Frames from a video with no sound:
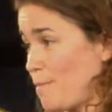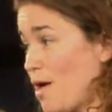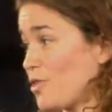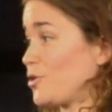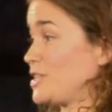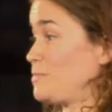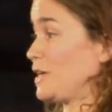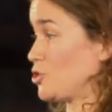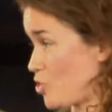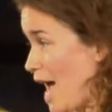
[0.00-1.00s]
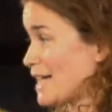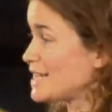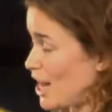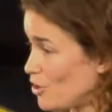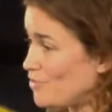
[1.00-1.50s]
mother is being dragged
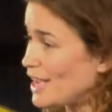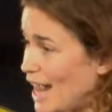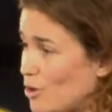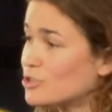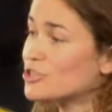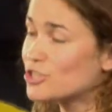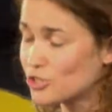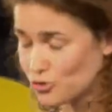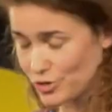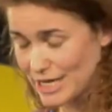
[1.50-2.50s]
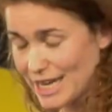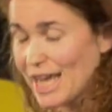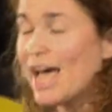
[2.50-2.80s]
terrified out into the street